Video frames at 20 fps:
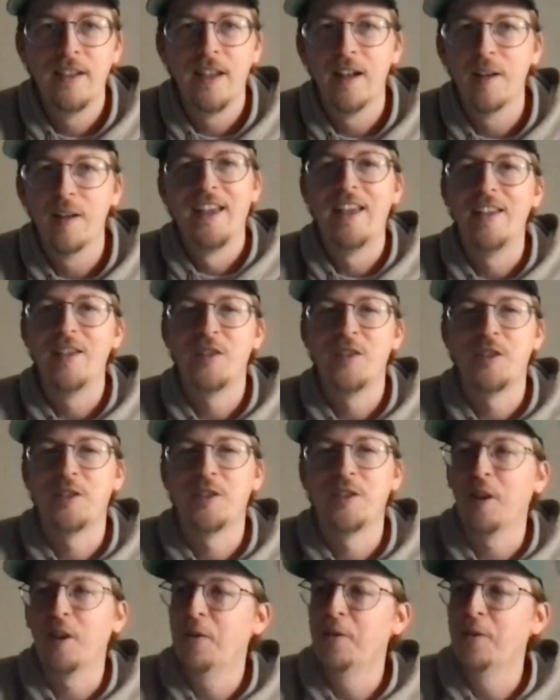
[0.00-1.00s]
And he's
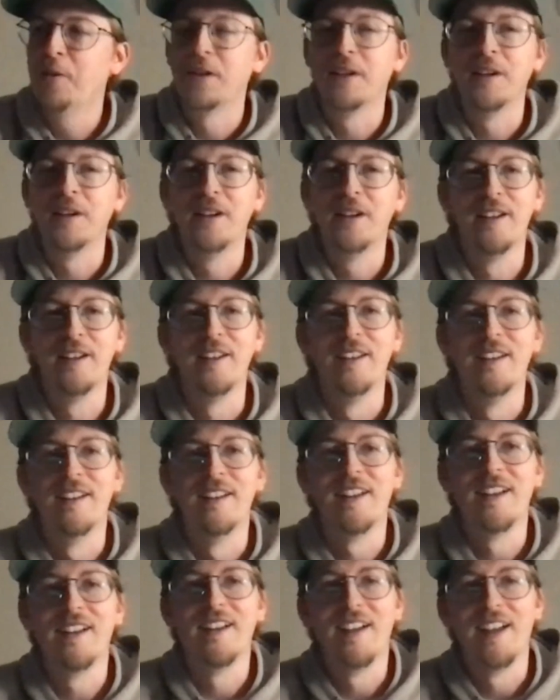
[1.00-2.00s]
so
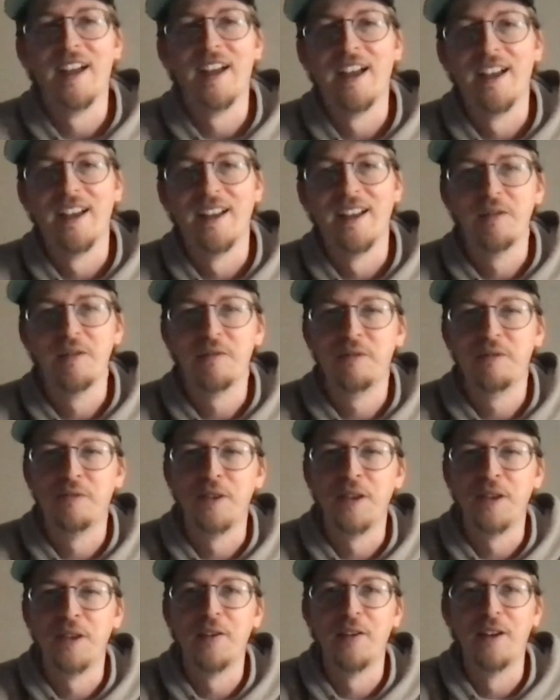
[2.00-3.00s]
good at
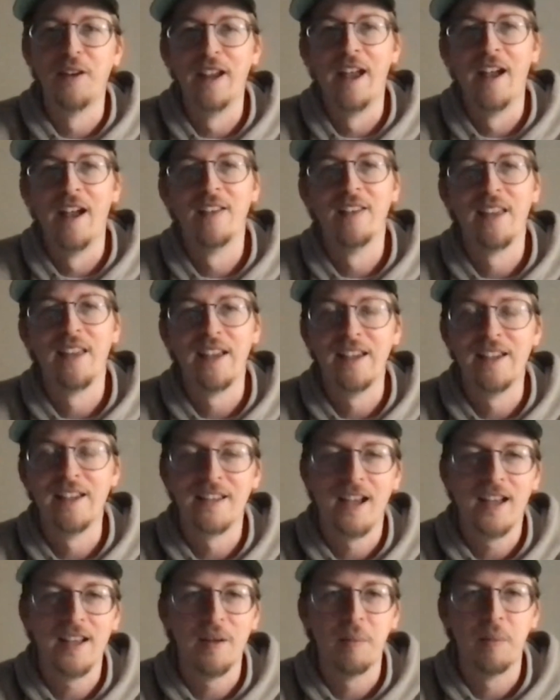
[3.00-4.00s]
figuring out, like,
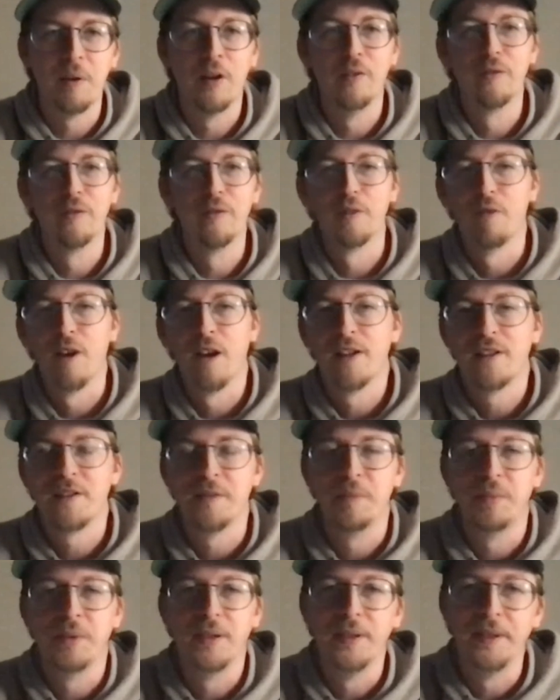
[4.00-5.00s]
he's got a perfect
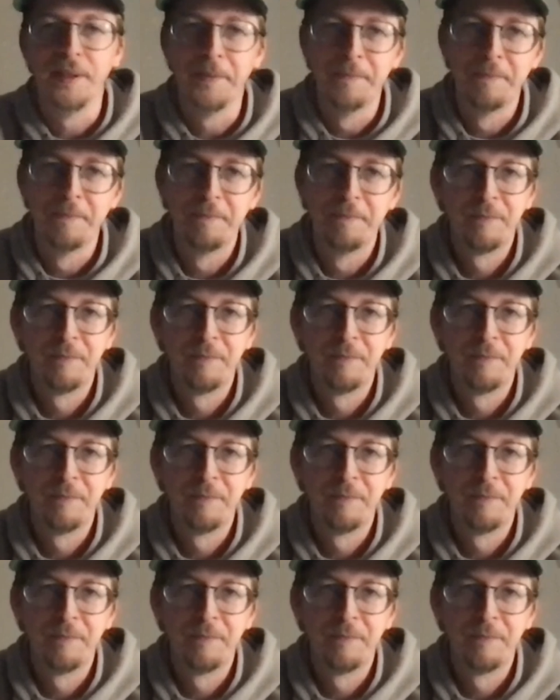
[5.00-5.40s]
recipe.